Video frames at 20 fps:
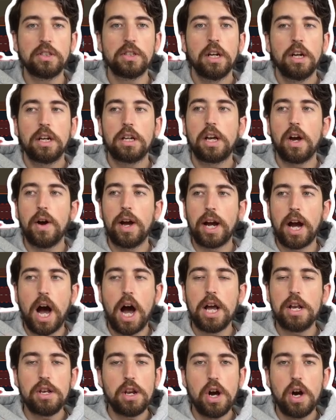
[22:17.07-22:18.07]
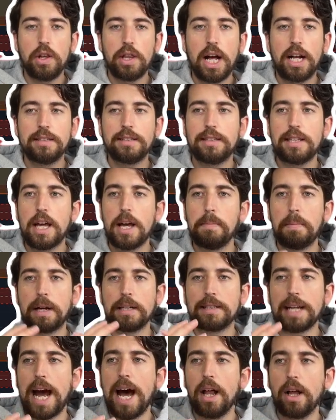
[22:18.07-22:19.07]
going, I know that's there because
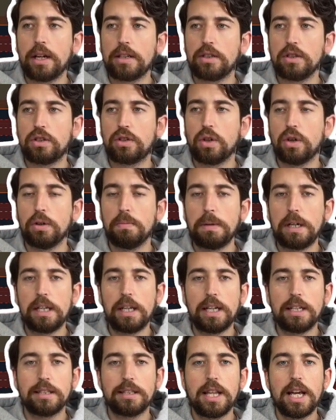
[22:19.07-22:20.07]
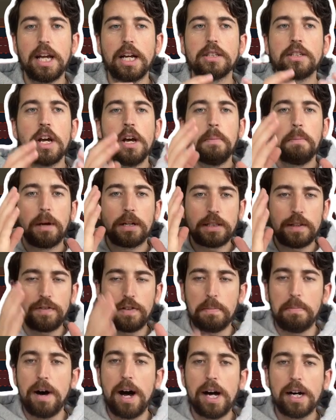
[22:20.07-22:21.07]
Alex has taught me these things, because if the
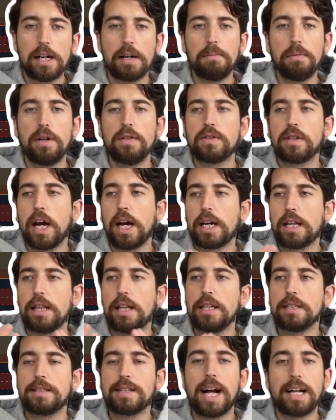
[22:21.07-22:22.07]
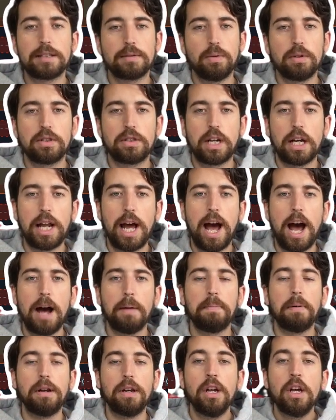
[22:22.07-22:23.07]
market moves like this, that's what's going to happen.